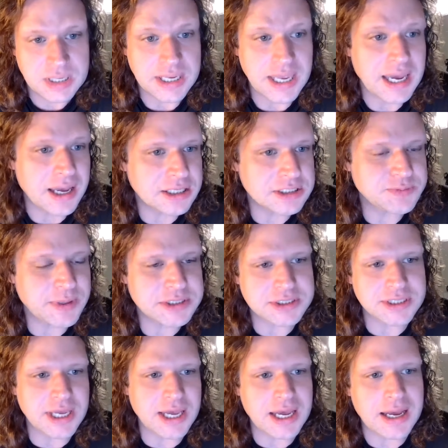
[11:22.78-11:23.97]
Yeah,
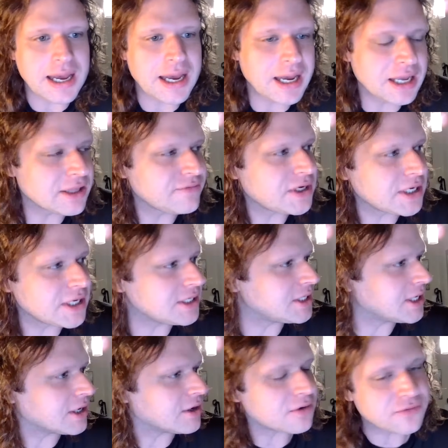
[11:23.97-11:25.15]
especially I lived in
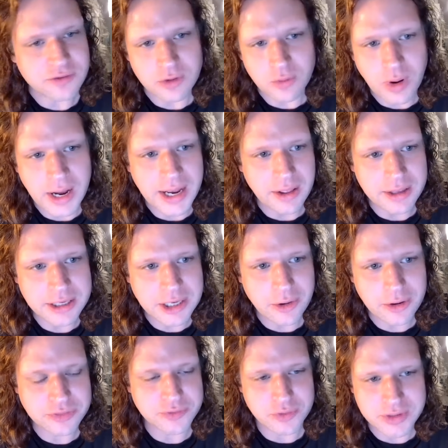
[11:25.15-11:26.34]
India for a while, and
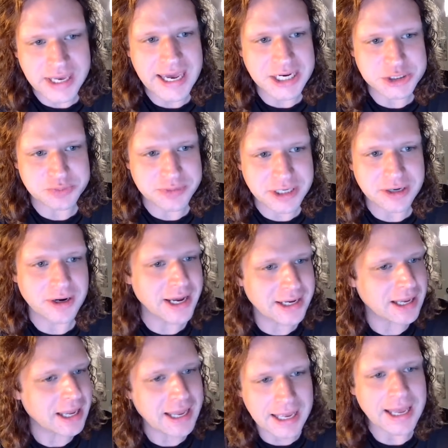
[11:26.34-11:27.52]
going through Kashmir,
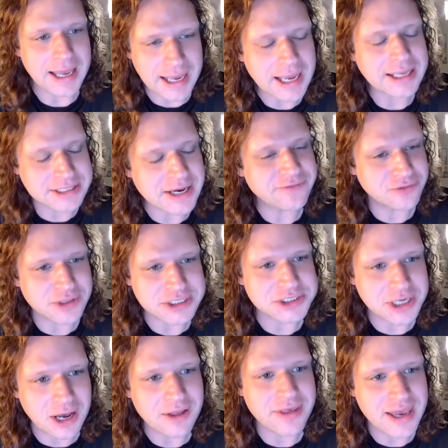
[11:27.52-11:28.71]
I definitely
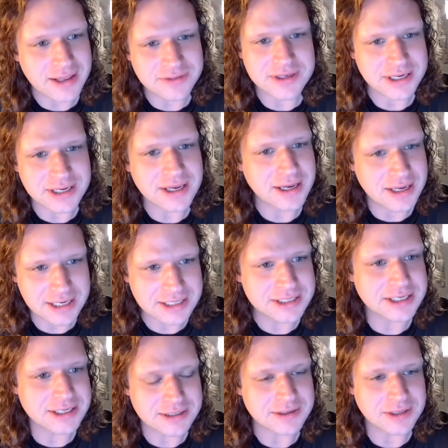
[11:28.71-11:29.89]
saw that the
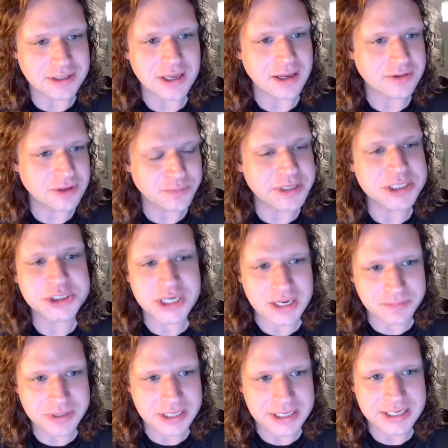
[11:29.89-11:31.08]
the
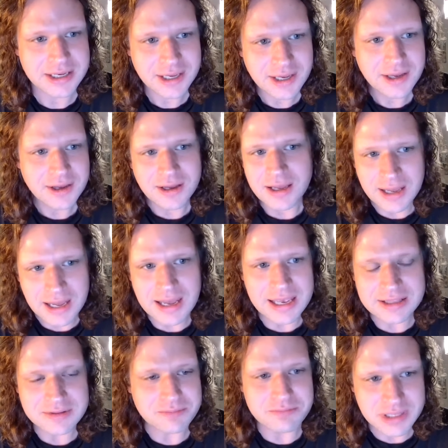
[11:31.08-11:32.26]
BJP
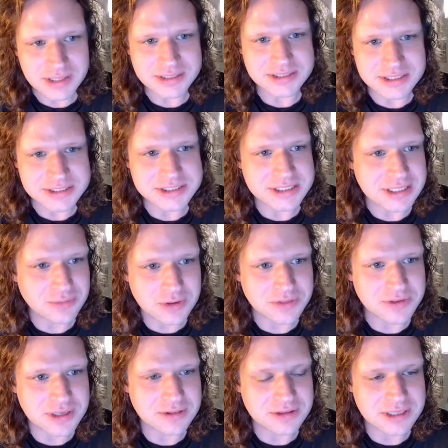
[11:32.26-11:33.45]
and the militancy
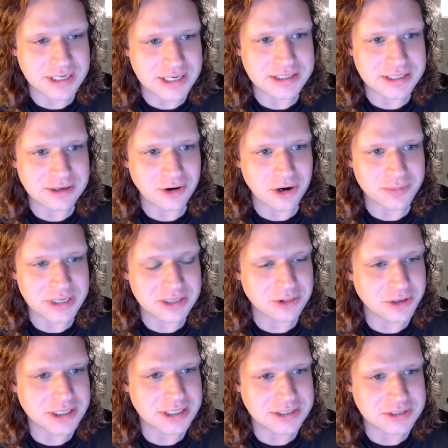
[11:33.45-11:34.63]
within the Indian army
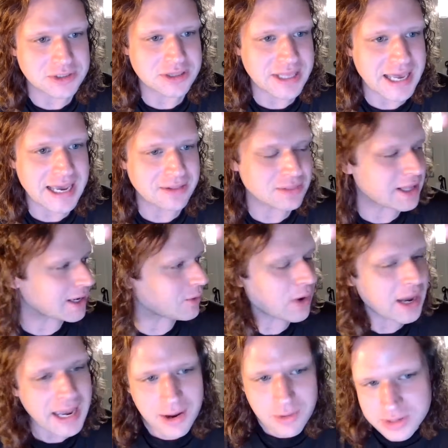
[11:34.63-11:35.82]
looking to that, and like,
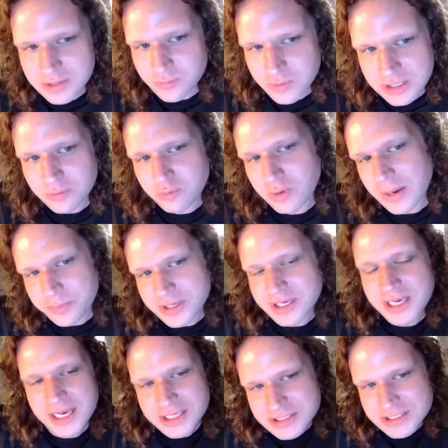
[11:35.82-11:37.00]
how can we
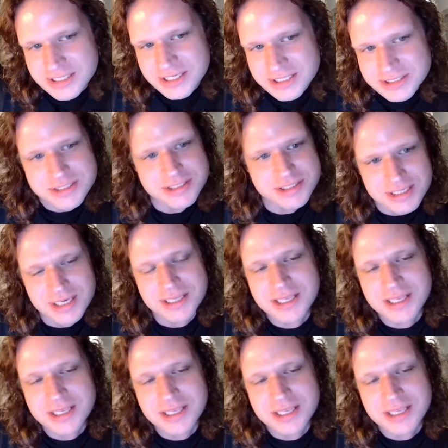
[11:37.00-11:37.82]
replicate this